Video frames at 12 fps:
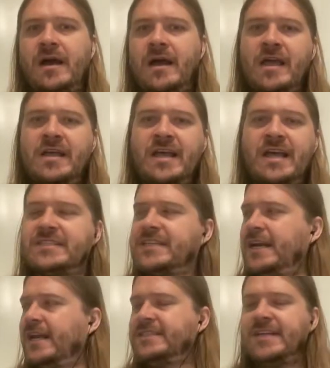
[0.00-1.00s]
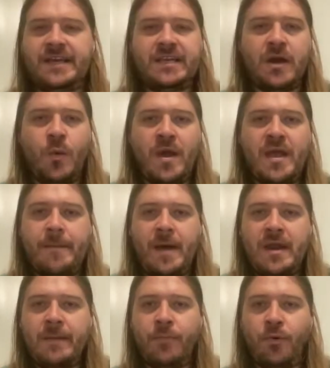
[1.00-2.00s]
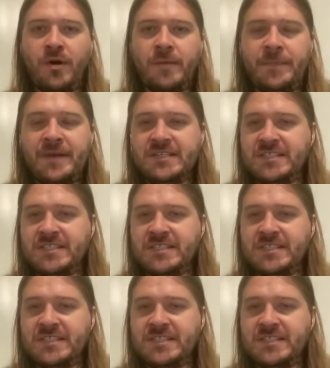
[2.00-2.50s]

It's kind of like taking away an important piece